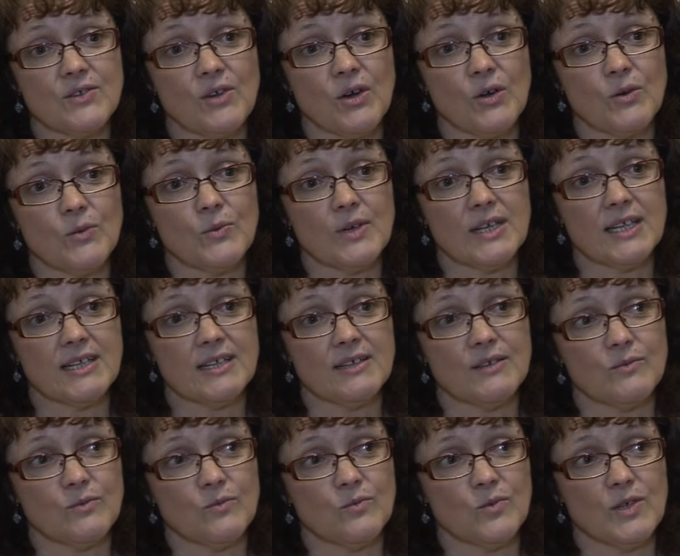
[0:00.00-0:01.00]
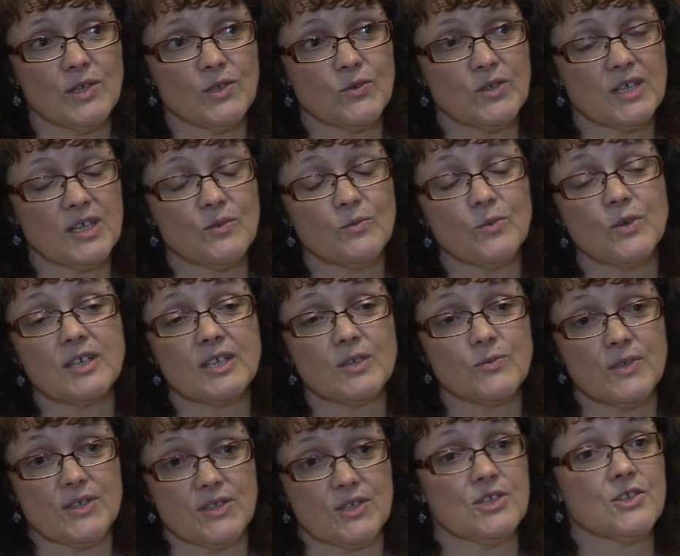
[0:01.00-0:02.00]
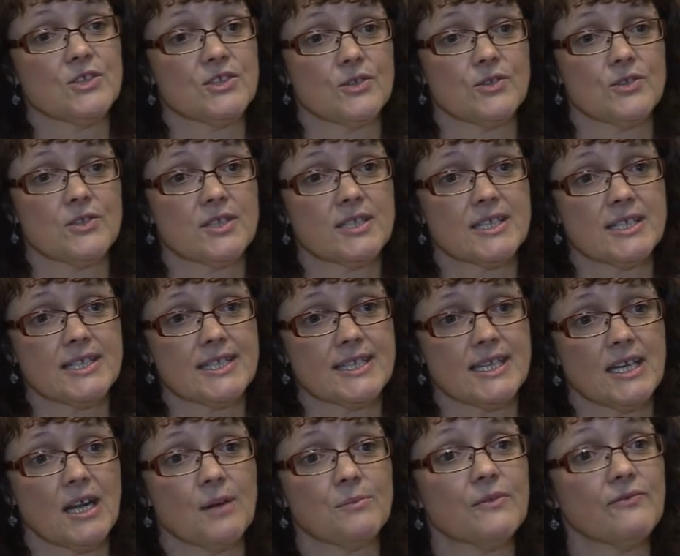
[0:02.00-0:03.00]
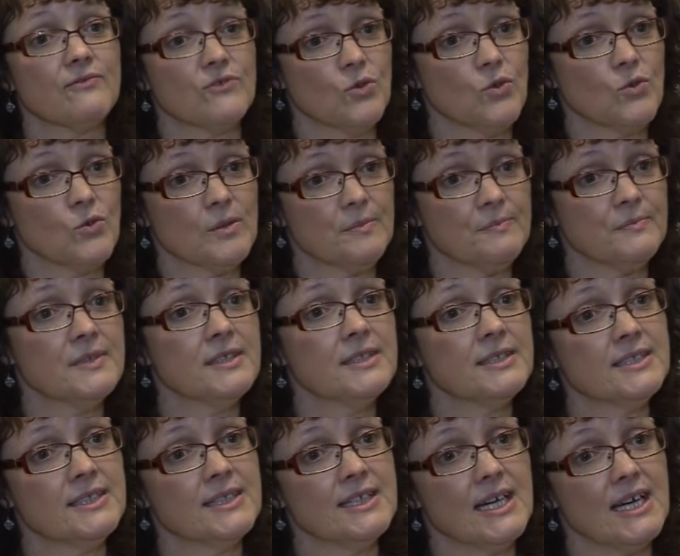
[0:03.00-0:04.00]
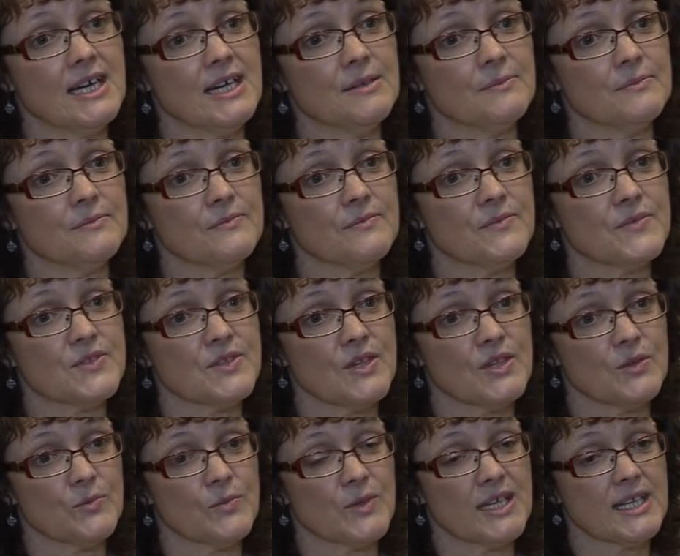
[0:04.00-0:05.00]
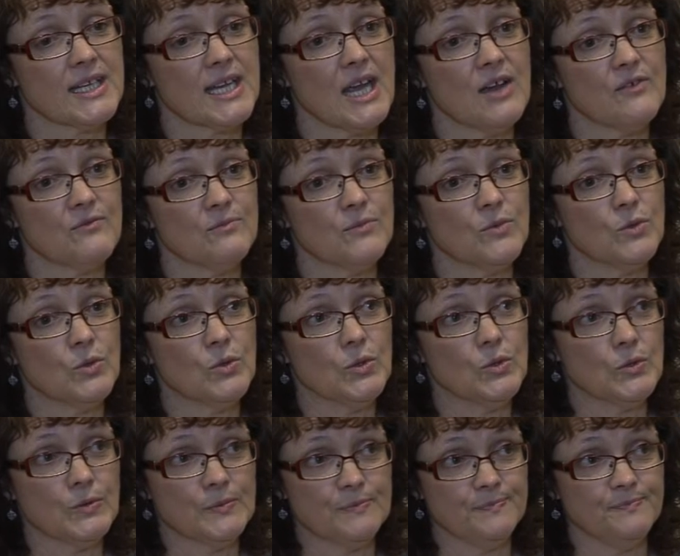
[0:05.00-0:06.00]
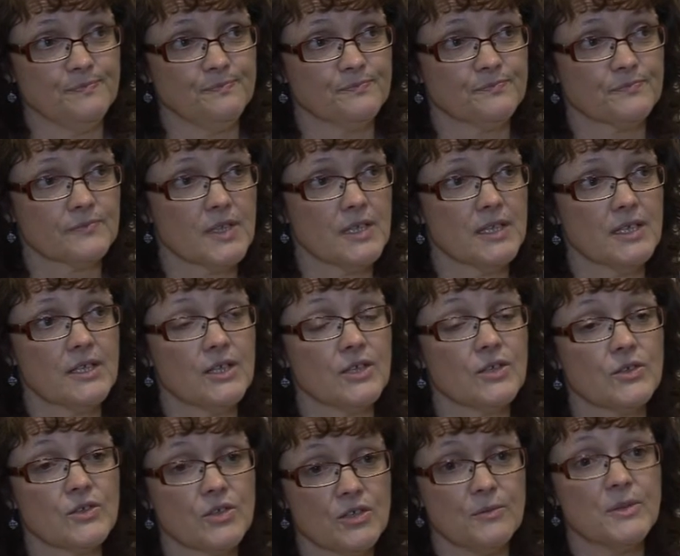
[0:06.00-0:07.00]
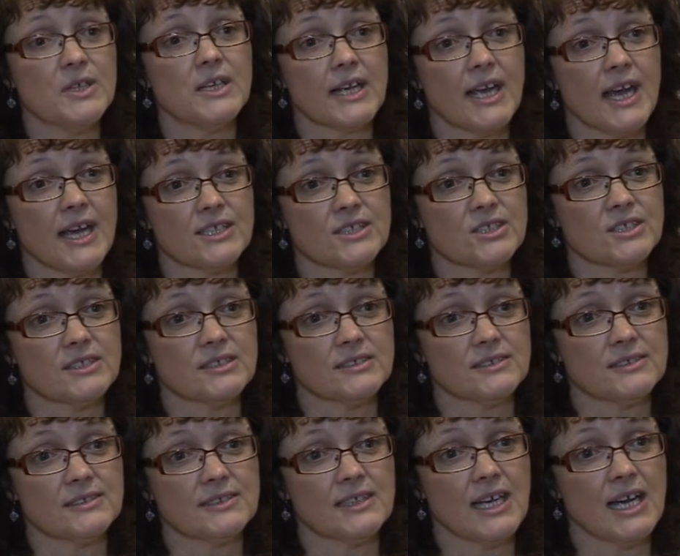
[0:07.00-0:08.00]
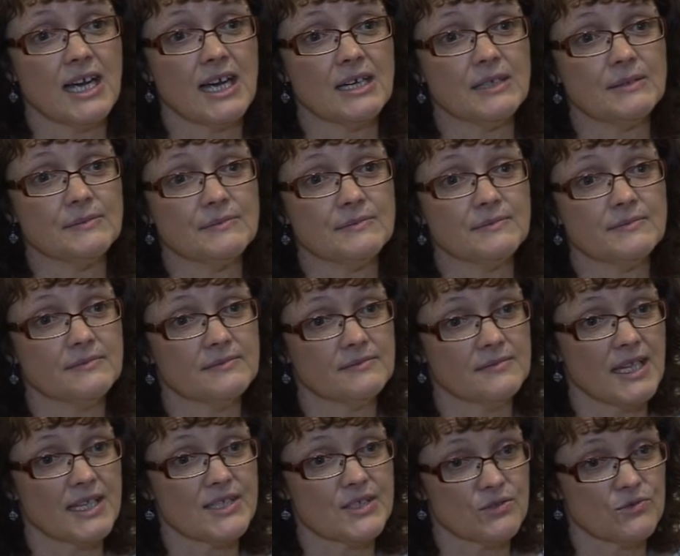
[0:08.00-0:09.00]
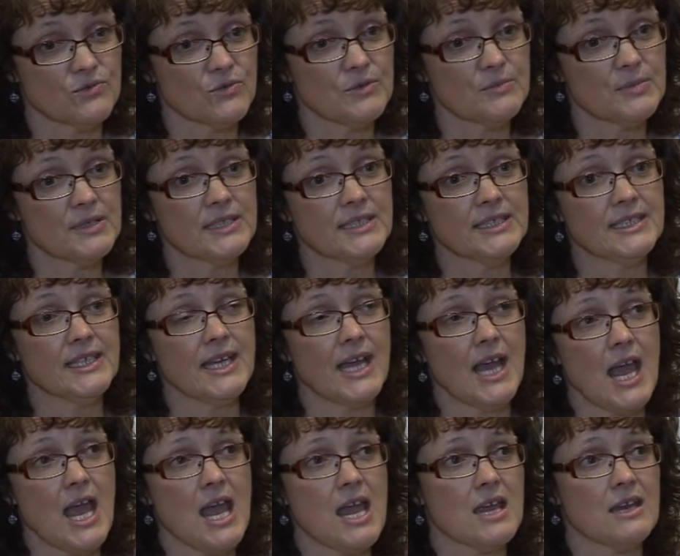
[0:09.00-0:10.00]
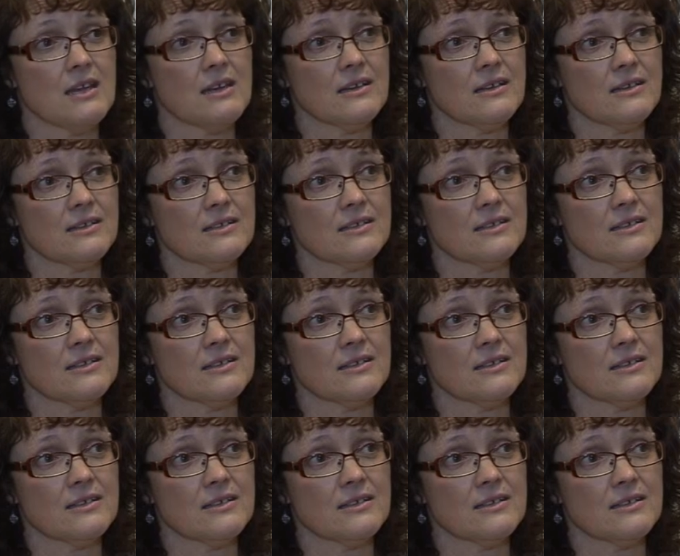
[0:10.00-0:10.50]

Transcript: though, we're looking at working with CareSearch to set up a forum so that we can have more communication as a group and